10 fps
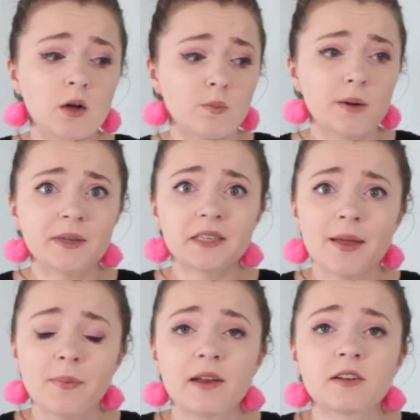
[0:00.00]
Barbie
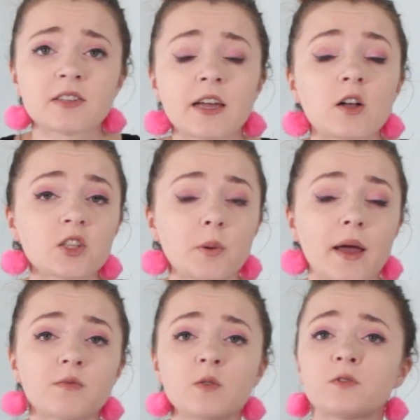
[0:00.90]
typewriters, I also
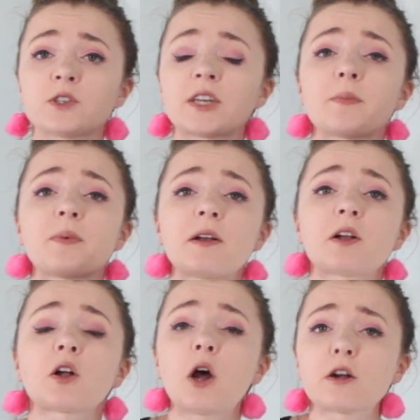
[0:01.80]
have them for
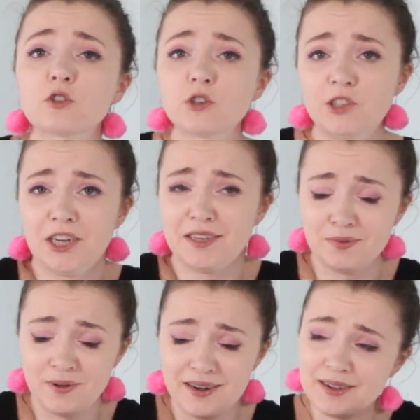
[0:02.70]
typewriter
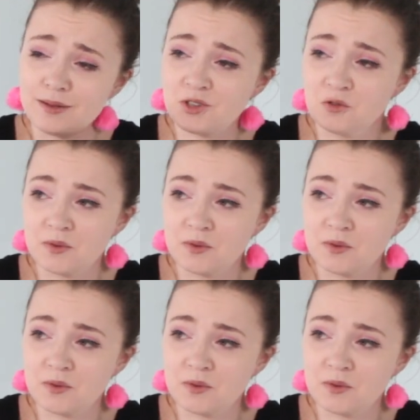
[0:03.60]
cartridges when it comes to